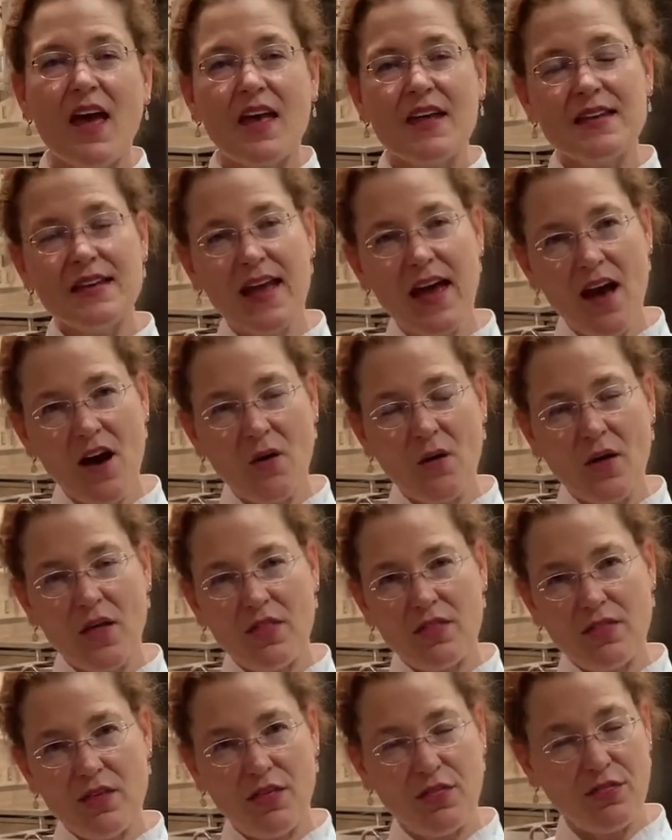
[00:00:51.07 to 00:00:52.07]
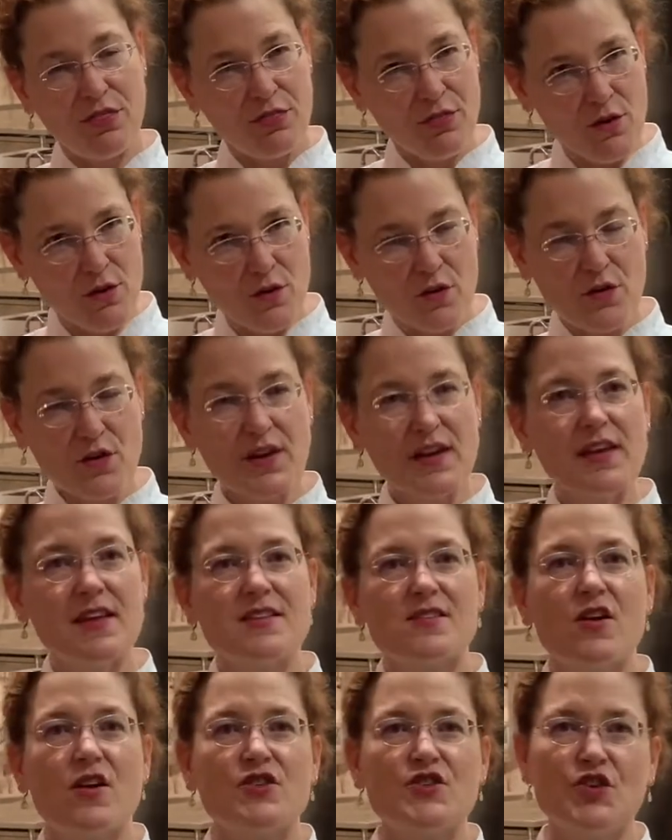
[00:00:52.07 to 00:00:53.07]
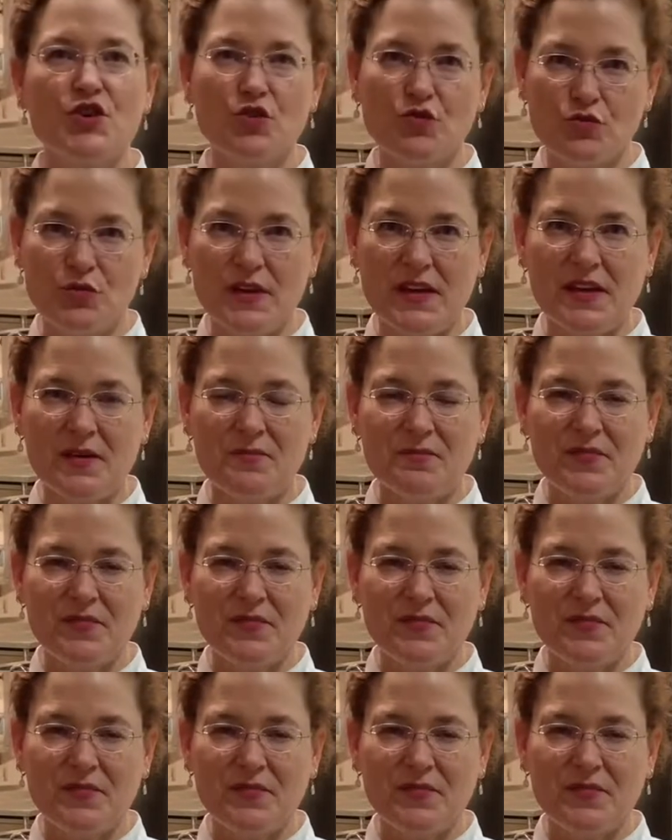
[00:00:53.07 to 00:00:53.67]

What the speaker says: Now, the third is our degree,